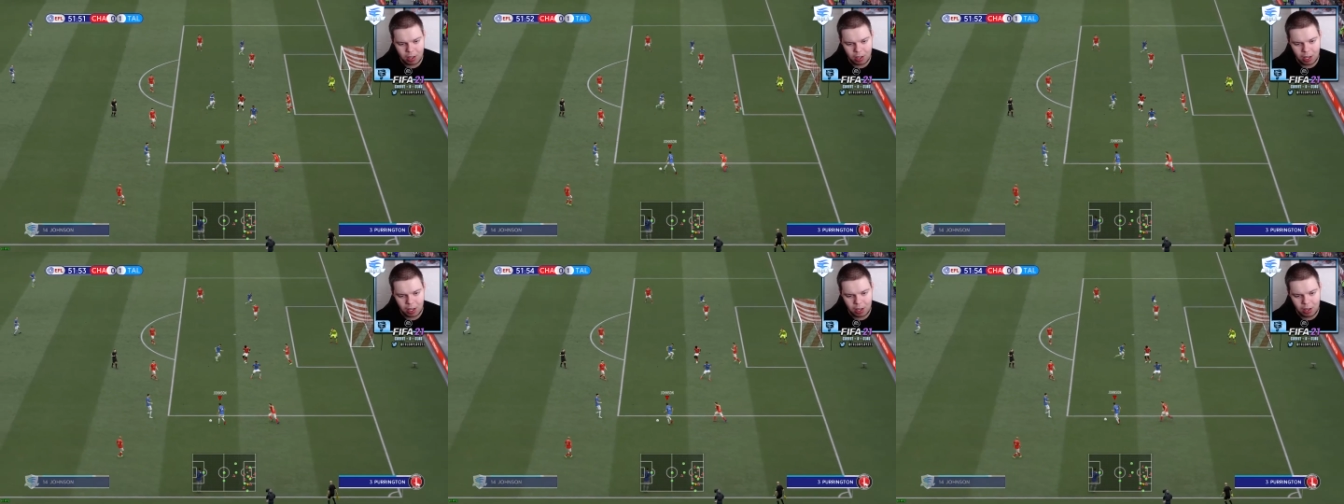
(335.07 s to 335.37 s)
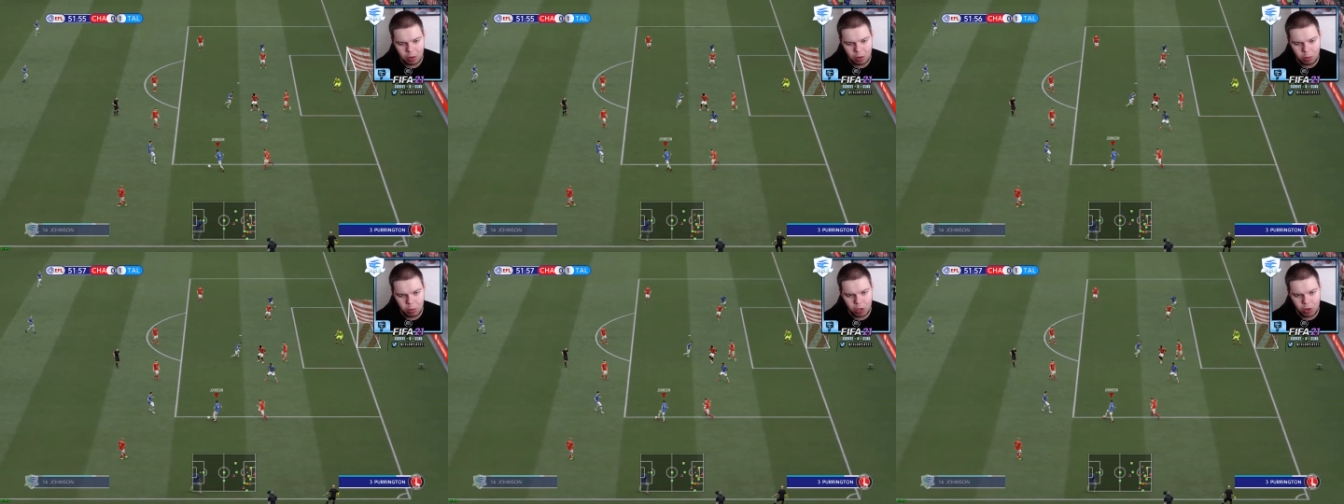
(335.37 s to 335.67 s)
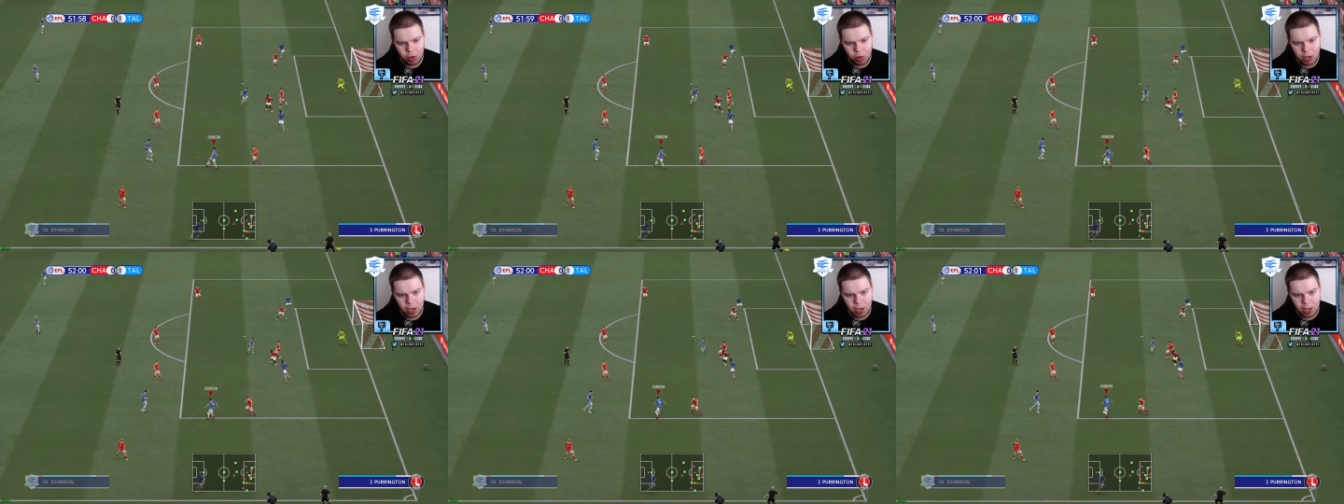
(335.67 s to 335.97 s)
Like we
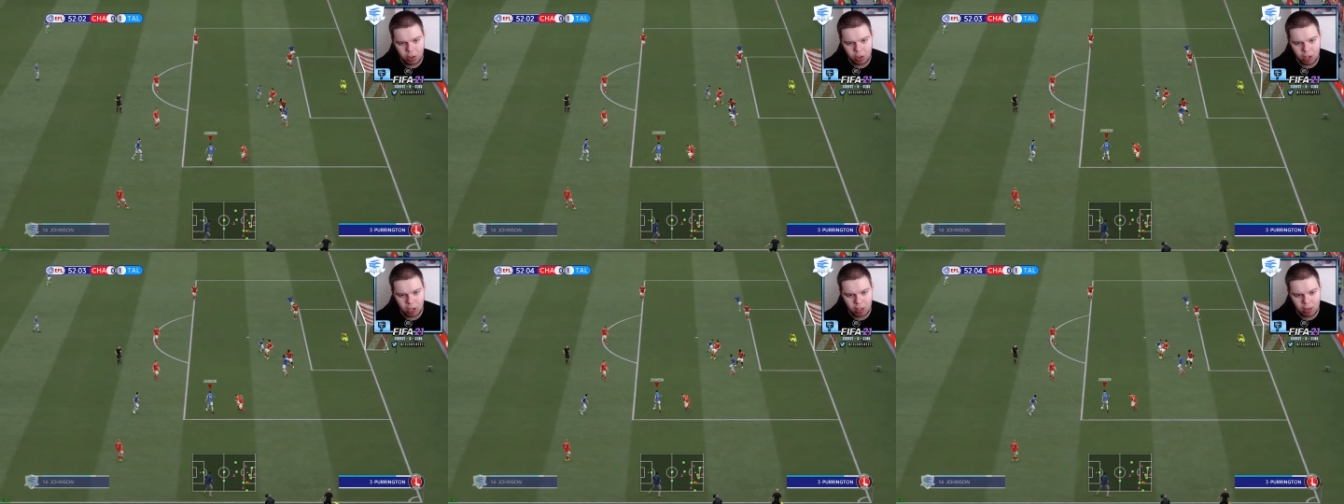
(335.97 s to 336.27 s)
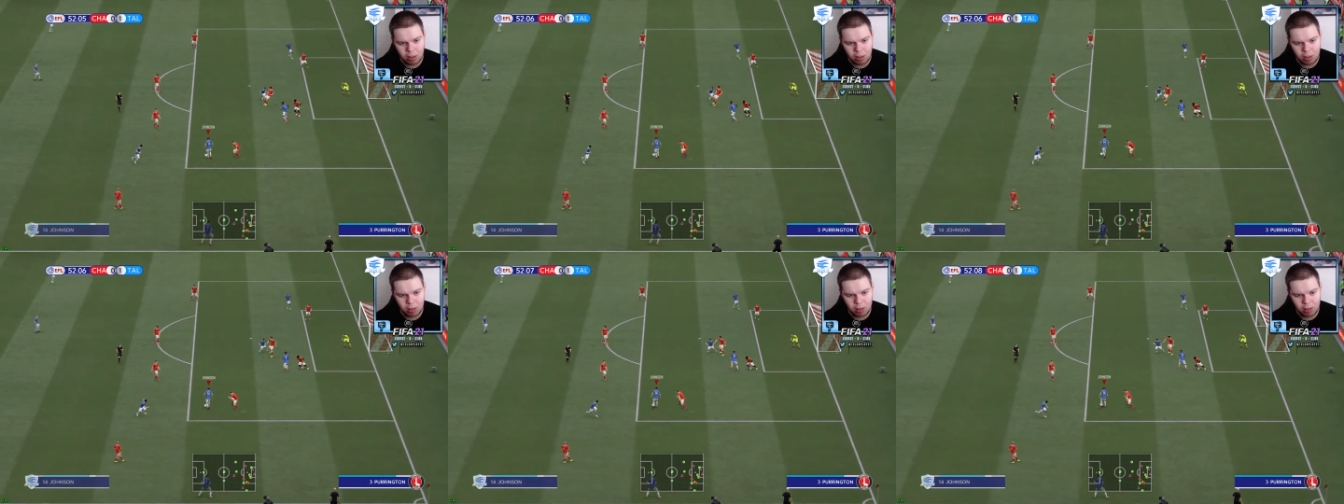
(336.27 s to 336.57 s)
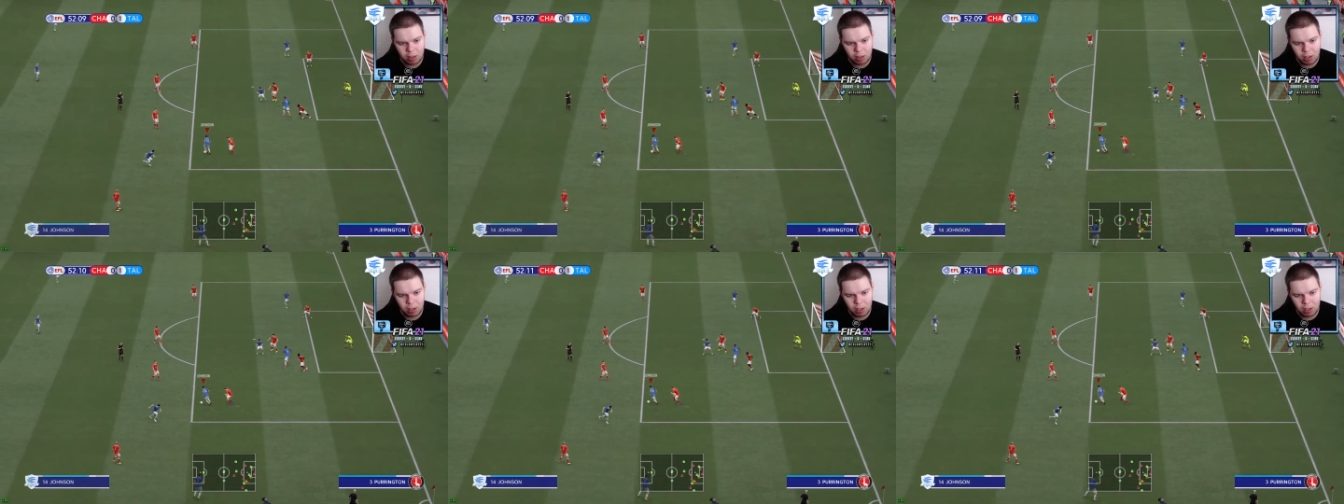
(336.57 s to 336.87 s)
create a
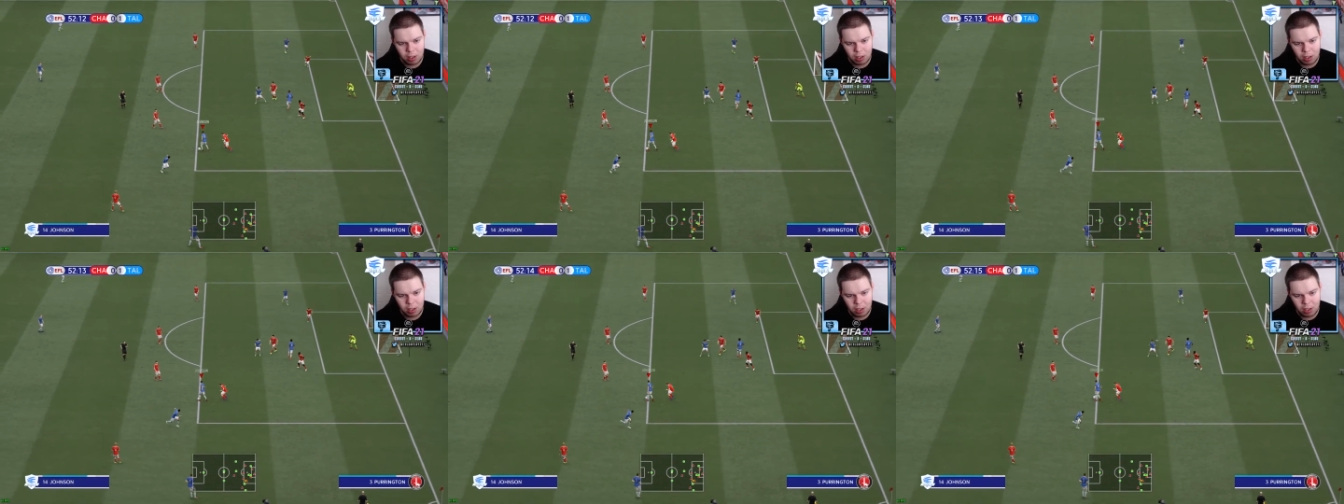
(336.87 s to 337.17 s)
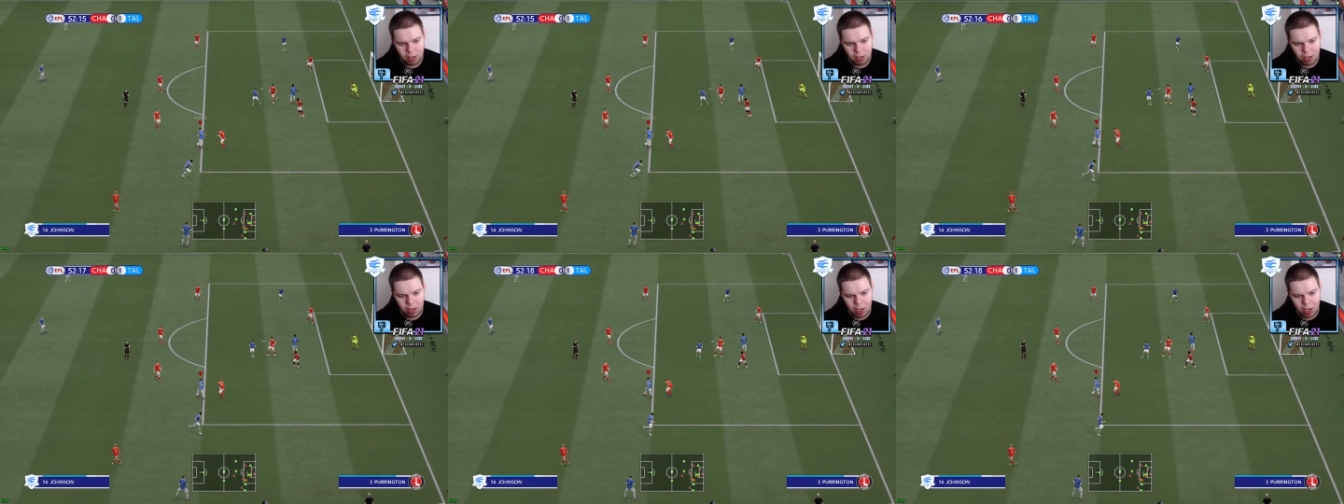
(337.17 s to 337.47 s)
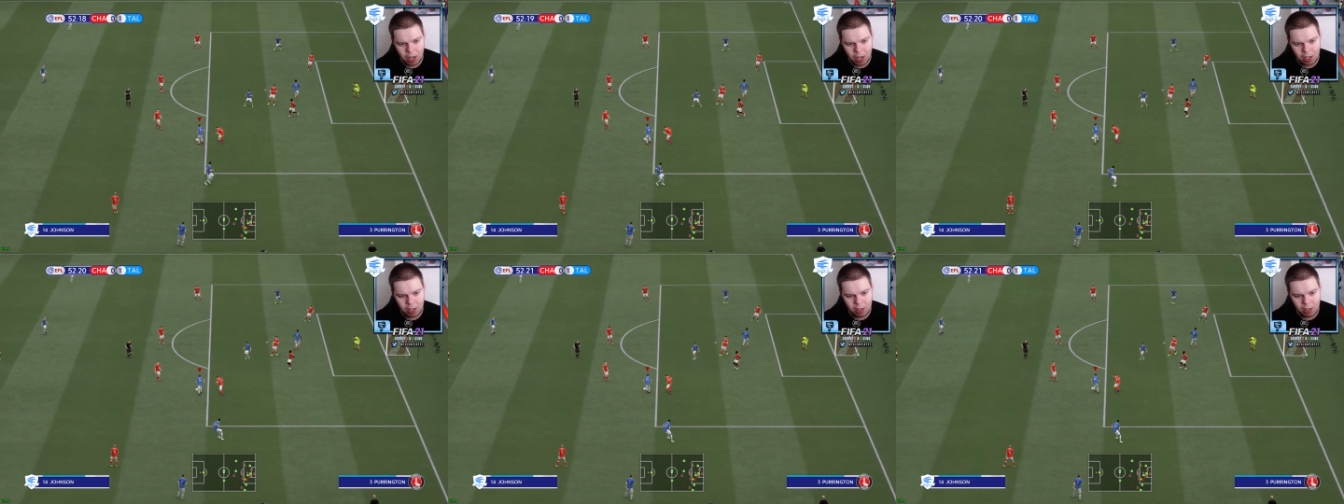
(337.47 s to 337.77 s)
chance,
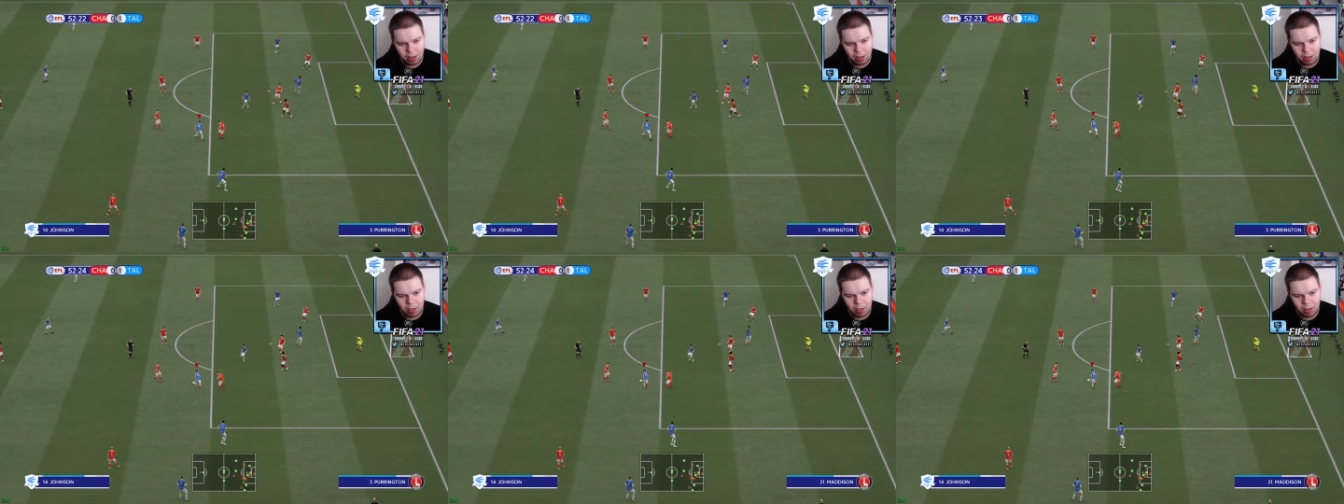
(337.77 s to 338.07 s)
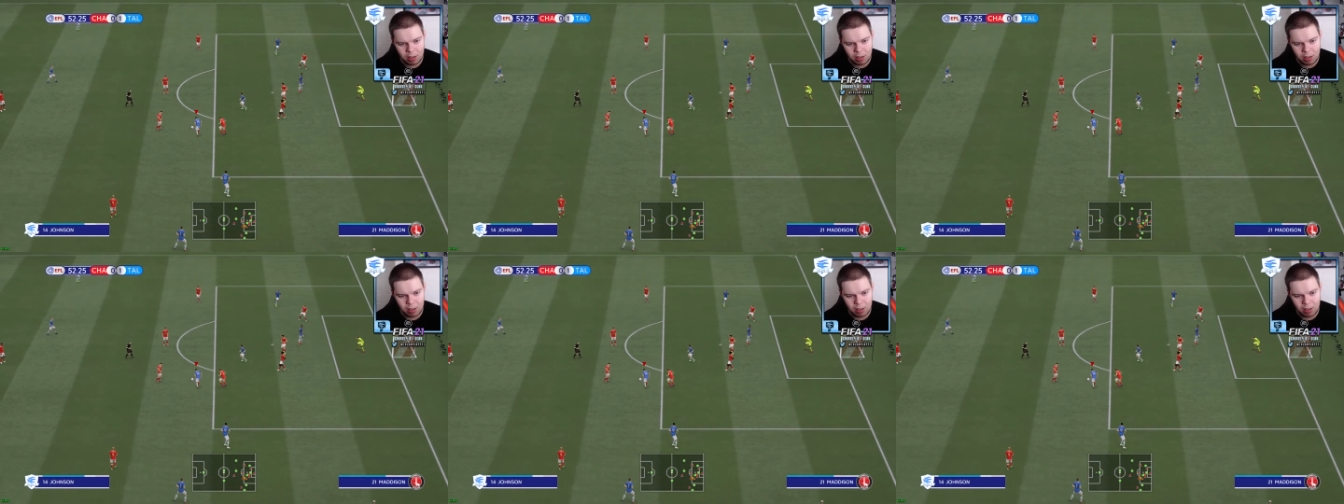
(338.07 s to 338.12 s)
and